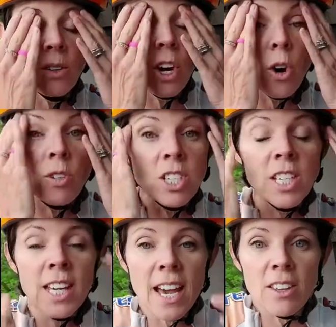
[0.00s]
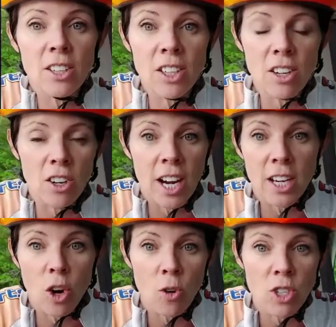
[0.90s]
coach together, or
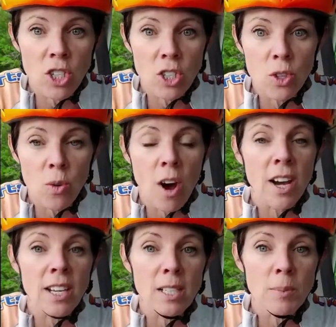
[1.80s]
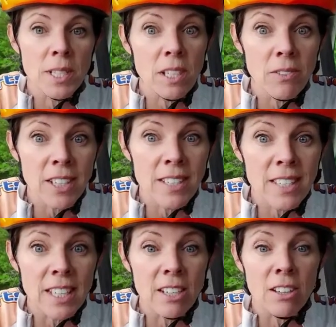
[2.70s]
I coach you on a specific
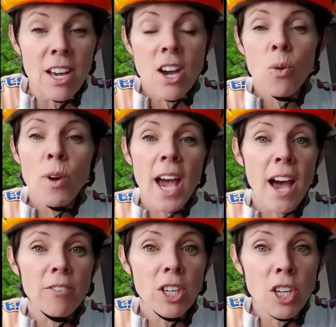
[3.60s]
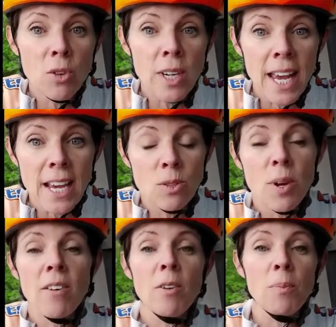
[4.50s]
skill. We have Q&As,
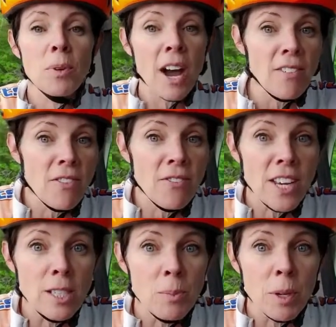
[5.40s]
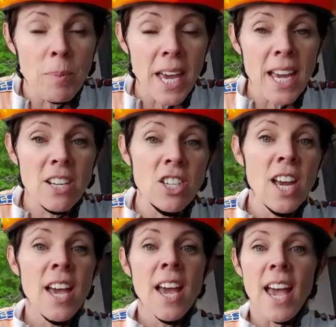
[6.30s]
we have a private Facebook page,
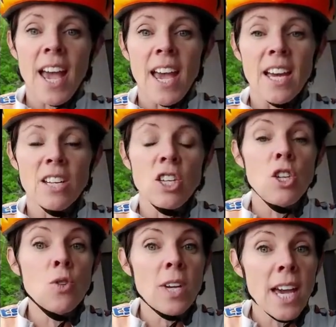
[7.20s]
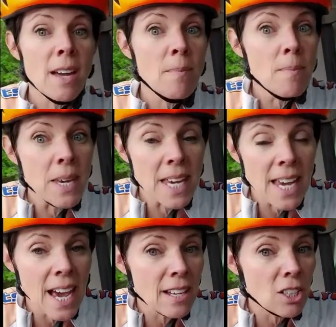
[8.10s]
and you get
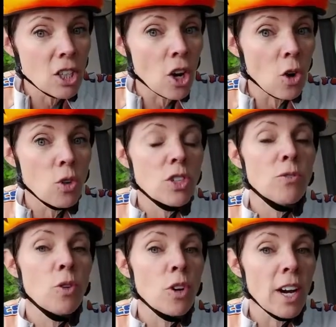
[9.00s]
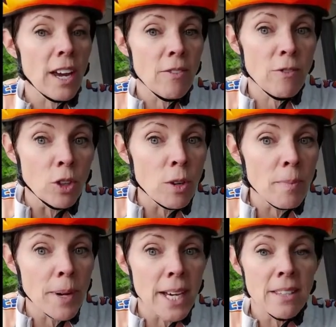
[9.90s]
me as a coach for a full
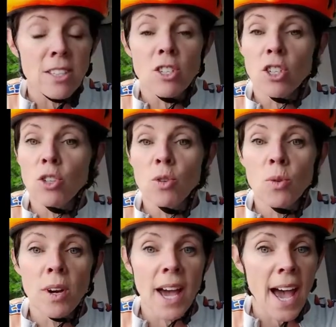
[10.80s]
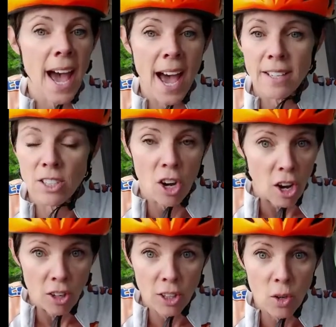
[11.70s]
month to ask
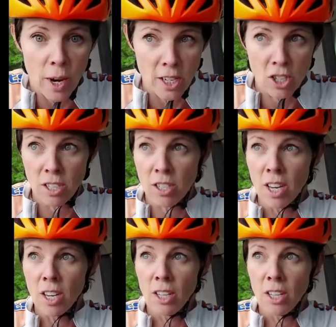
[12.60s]
all the questions